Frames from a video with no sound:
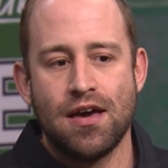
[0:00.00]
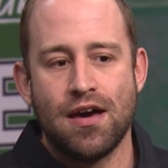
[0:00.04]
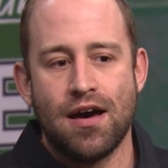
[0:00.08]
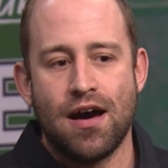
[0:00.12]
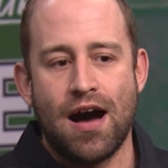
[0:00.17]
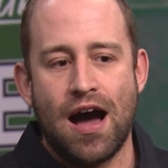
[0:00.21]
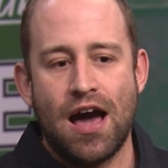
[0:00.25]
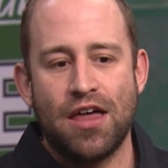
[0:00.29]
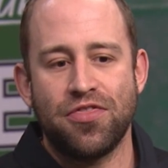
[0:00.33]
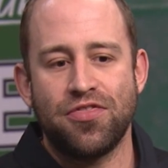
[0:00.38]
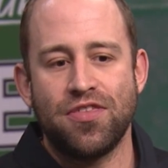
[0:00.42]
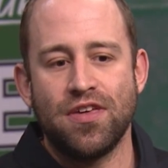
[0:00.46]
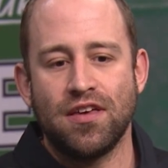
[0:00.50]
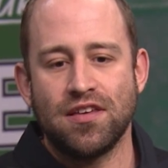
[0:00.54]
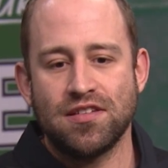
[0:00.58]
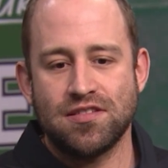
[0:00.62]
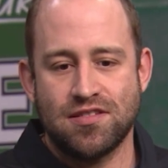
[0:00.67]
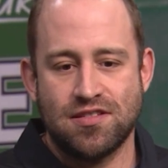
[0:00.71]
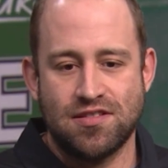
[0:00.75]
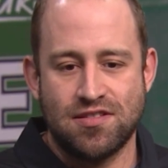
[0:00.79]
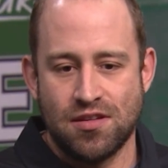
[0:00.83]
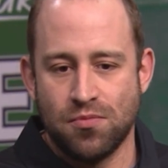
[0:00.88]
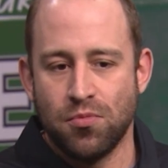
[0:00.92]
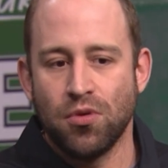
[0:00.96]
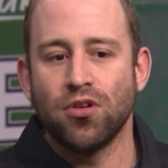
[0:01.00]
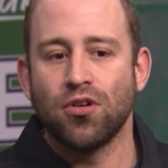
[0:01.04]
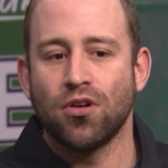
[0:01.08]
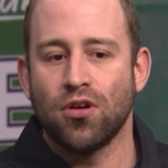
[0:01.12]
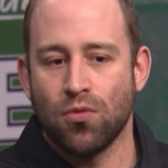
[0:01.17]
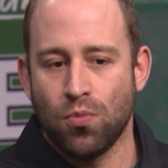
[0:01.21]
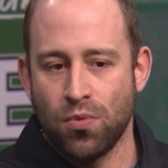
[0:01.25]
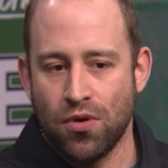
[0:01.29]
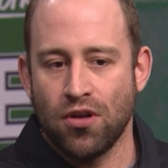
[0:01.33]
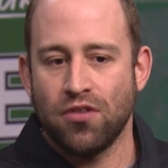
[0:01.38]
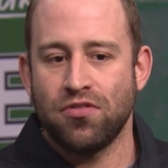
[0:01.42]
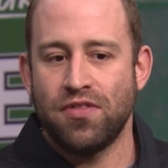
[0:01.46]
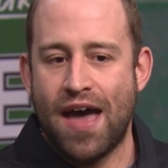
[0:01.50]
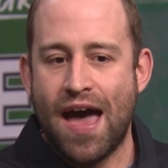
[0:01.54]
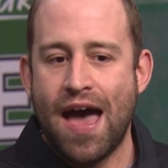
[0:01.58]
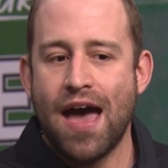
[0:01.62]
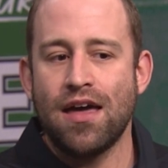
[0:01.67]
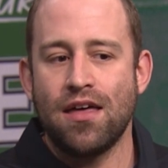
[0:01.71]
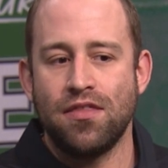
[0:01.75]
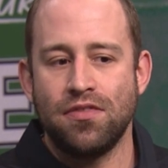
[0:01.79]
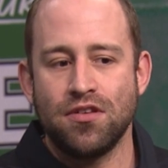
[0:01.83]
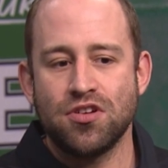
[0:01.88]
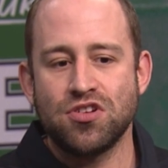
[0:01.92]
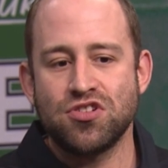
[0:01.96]
I think similar, we're
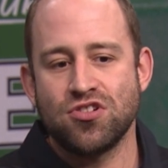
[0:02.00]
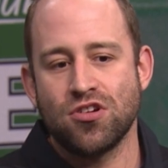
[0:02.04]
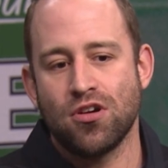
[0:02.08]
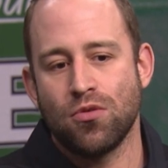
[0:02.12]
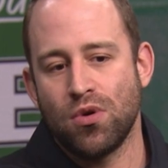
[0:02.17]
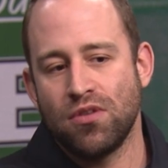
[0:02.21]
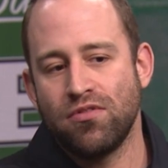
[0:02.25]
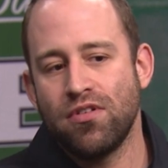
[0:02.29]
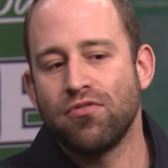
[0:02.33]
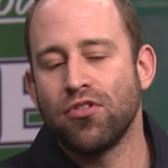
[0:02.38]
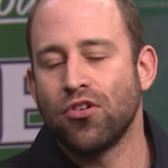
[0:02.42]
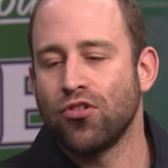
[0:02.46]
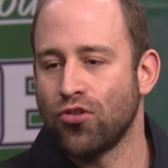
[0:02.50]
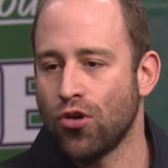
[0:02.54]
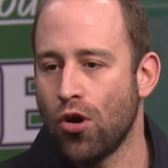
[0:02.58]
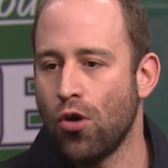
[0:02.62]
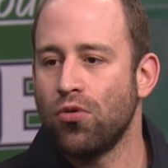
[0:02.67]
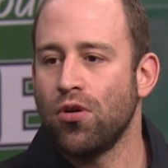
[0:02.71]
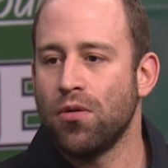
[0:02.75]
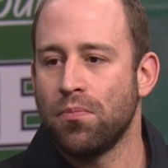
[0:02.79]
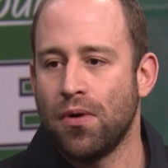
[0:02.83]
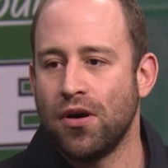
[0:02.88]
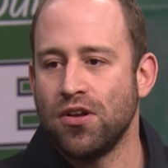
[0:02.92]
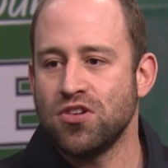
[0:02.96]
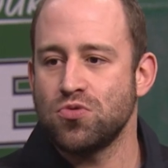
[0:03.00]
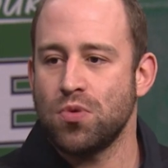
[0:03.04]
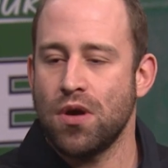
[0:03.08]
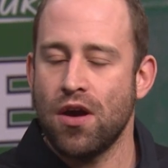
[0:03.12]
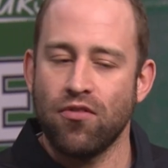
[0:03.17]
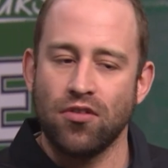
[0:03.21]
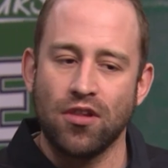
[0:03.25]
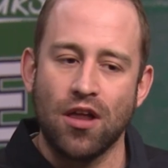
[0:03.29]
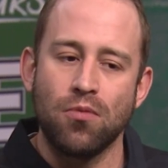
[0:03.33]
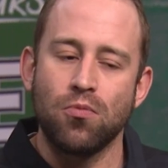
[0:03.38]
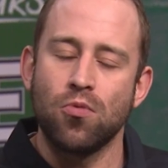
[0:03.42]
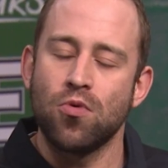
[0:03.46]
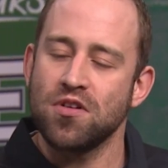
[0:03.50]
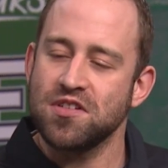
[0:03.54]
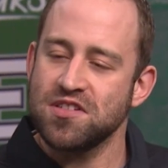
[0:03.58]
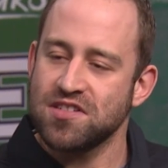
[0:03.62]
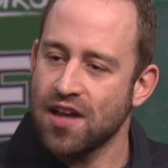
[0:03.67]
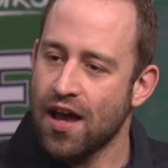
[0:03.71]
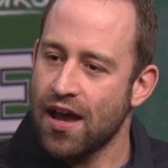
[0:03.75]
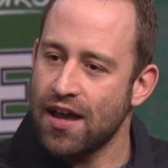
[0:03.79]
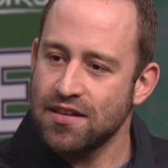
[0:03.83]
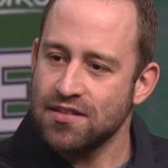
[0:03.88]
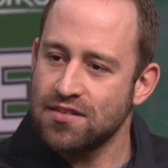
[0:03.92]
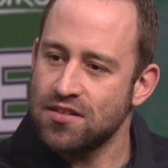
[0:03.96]
that, and this year we've even grown a bunch. We have a lot more
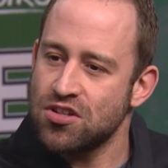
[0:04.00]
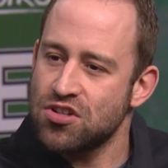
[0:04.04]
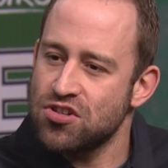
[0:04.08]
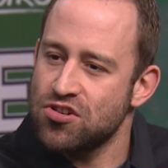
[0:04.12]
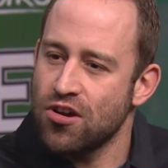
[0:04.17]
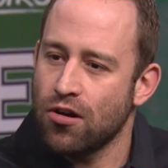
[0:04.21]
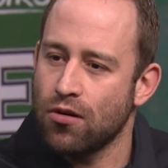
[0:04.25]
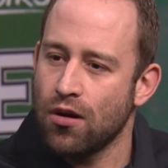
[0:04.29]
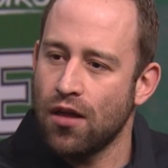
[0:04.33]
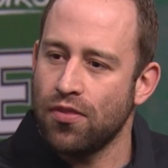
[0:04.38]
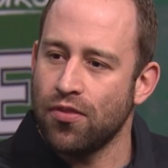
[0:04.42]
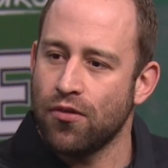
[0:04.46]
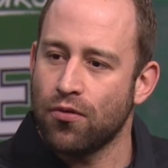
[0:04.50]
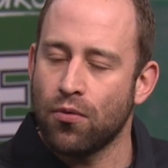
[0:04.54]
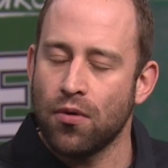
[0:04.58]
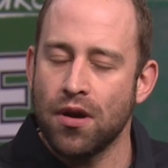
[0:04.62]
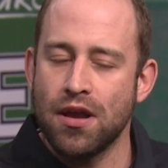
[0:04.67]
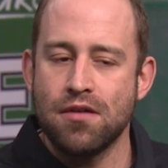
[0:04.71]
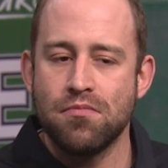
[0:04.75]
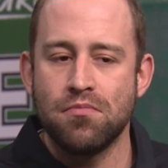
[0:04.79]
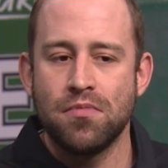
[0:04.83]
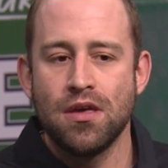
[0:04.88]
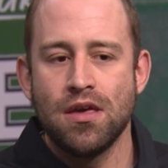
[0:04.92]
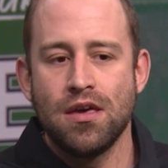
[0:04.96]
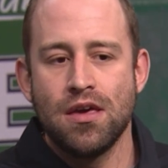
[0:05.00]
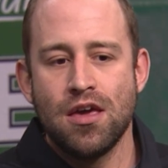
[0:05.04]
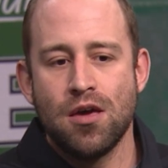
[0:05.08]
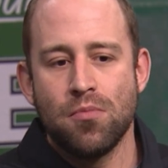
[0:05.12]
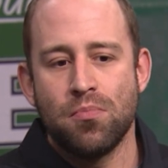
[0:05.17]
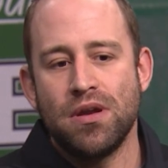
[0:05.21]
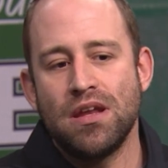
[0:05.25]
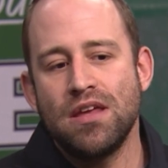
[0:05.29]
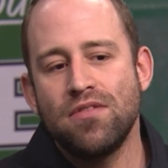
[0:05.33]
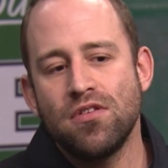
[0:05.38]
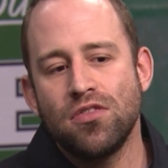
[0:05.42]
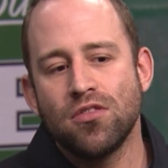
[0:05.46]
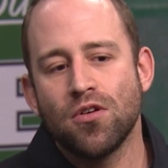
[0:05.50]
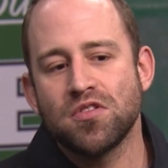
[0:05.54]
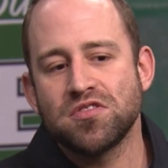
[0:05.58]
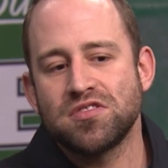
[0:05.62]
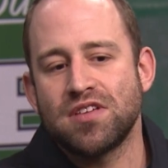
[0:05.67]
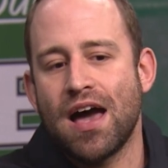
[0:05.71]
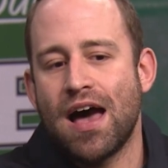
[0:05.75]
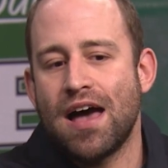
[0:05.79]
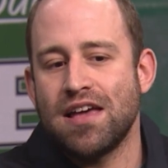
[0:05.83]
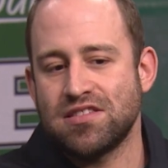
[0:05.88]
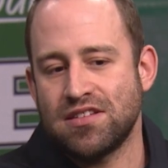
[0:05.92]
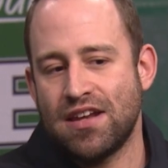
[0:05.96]
size this year on the rim, but even those
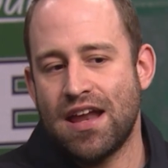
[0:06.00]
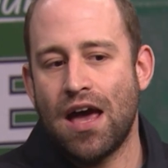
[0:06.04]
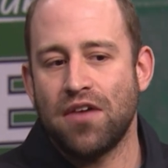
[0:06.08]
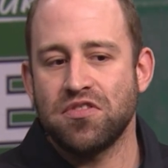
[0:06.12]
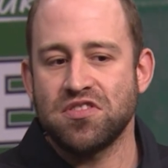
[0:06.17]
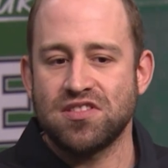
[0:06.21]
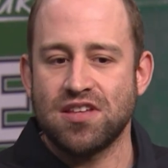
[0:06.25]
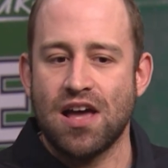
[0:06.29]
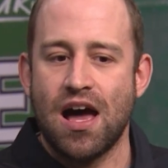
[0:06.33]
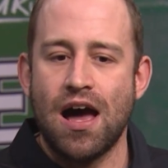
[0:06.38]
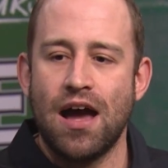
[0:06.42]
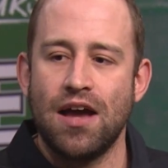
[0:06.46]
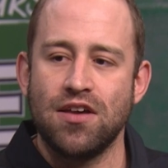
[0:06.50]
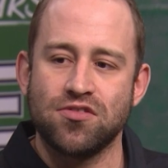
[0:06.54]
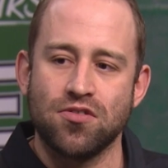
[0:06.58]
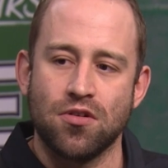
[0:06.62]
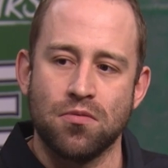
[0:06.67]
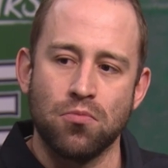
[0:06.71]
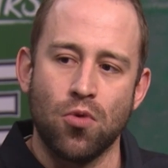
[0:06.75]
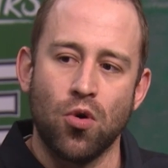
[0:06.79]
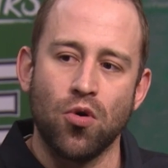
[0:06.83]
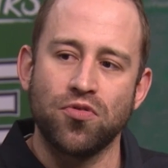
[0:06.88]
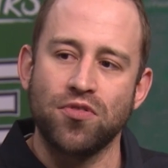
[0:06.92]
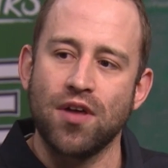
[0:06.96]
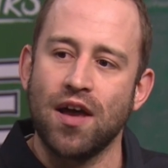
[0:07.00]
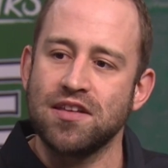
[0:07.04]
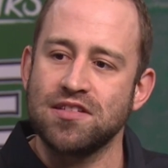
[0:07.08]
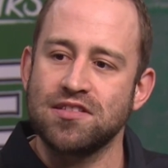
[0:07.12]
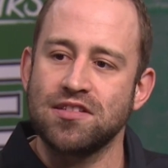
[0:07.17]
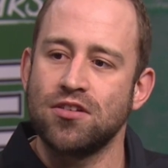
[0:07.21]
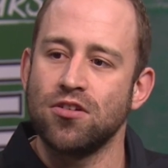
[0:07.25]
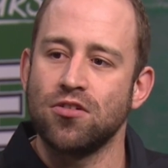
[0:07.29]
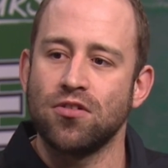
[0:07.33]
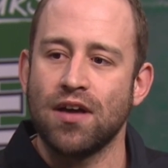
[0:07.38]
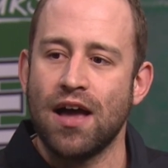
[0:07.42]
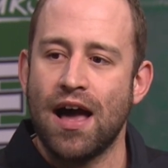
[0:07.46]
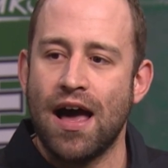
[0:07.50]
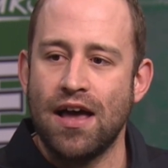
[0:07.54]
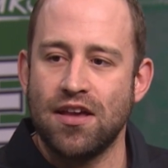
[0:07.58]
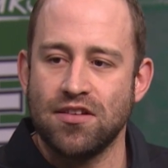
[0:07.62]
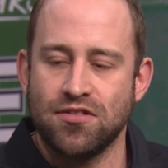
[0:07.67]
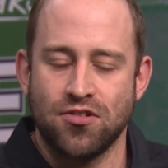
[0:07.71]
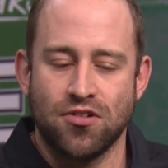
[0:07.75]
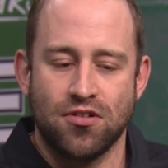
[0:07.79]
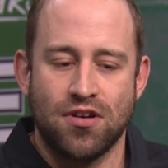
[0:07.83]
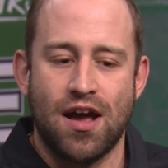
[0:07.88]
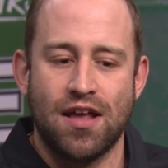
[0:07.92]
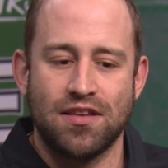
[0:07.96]
guys that have size are multi-skill guys.
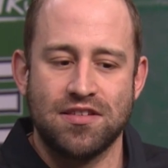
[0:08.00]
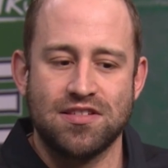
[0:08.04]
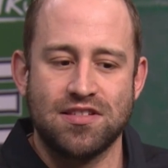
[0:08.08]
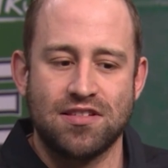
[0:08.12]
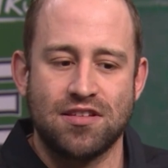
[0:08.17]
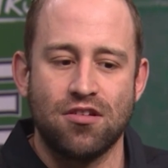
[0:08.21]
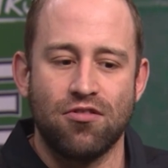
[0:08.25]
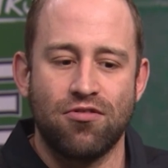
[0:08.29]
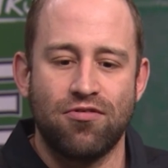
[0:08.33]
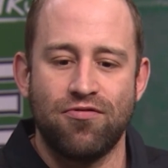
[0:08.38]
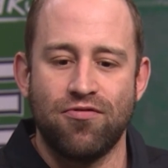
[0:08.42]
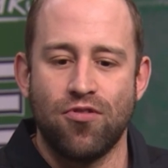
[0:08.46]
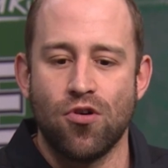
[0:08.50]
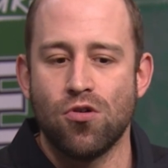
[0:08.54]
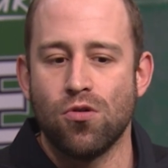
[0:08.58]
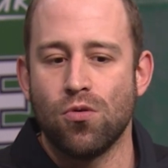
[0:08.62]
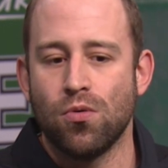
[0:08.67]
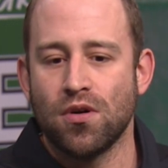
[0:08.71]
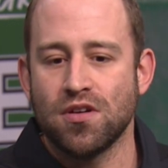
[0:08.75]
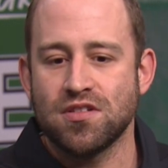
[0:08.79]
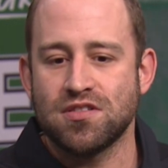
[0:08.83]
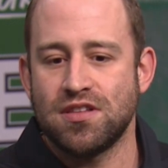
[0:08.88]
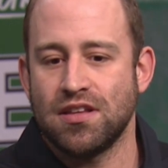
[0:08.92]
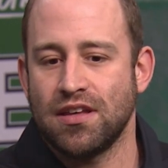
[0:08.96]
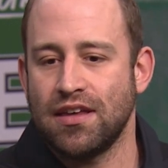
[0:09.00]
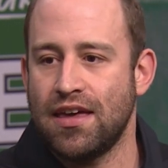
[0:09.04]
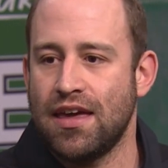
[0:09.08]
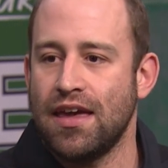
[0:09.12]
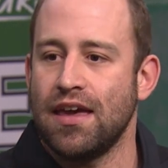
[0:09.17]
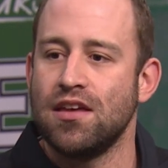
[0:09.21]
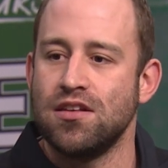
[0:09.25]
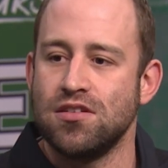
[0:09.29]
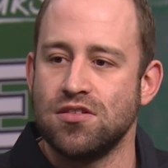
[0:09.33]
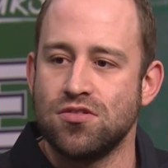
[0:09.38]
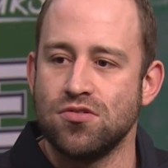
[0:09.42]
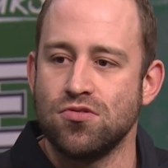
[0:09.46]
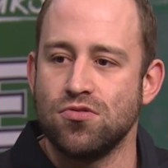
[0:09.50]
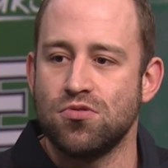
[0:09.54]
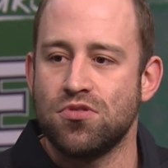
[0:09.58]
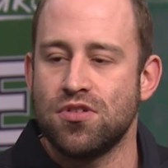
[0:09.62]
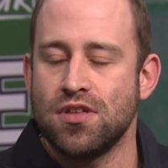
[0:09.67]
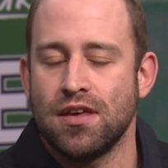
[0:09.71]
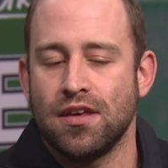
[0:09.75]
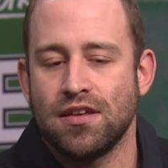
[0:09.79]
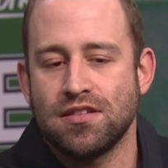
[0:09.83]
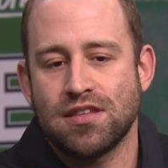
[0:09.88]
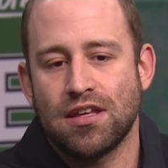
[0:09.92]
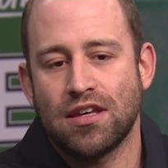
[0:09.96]
They're not stiff forwards that can't do
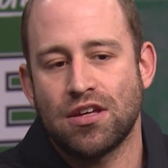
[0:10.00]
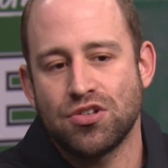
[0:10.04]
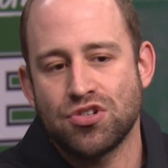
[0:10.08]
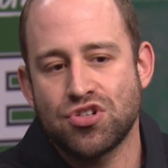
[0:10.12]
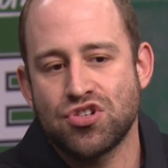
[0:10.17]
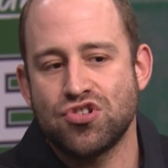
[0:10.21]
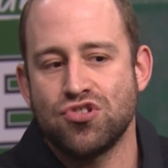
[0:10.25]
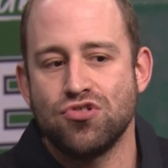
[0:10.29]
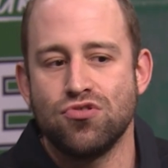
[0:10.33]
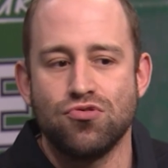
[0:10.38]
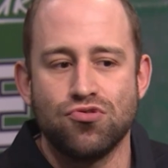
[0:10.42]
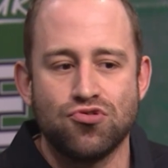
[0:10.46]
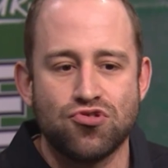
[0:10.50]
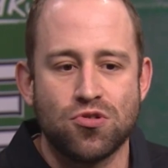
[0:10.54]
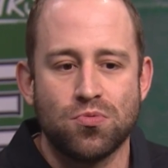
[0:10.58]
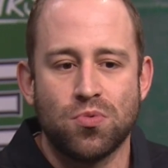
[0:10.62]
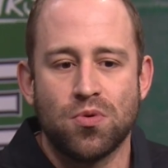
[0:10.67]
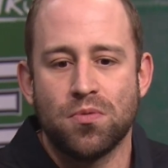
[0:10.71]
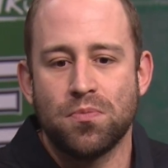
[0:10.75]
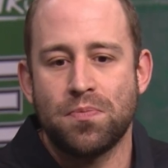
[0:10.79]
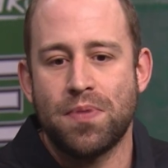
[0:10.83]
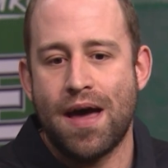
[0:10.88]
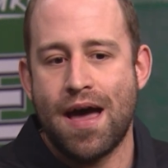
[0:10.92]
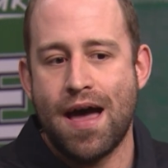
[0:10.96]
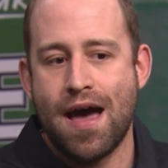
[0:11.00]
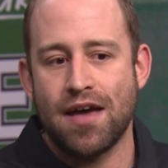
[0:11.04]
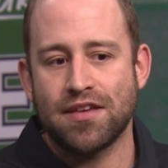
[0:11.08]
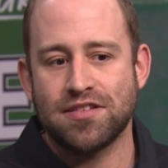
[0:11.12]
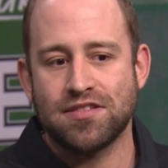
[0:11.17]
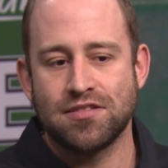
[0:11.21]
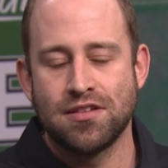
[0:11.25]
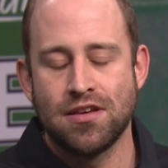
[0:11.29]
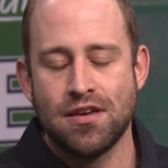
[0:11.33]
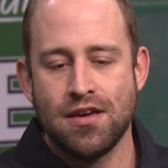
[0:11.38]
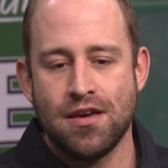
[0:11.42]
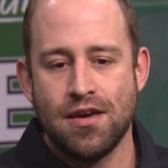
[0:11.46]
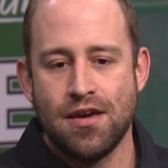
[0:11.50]
things. They can shoot, dribble, and pass.